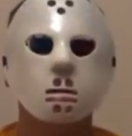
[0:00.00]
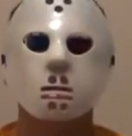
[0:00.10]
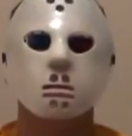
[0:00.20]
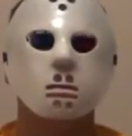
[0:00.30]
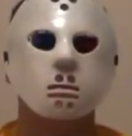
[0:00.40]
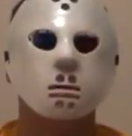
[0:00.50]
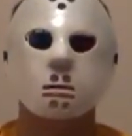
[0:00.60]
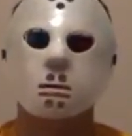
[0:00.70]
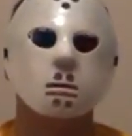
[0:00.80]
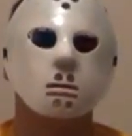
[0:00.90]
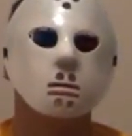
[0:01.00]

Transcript: really feel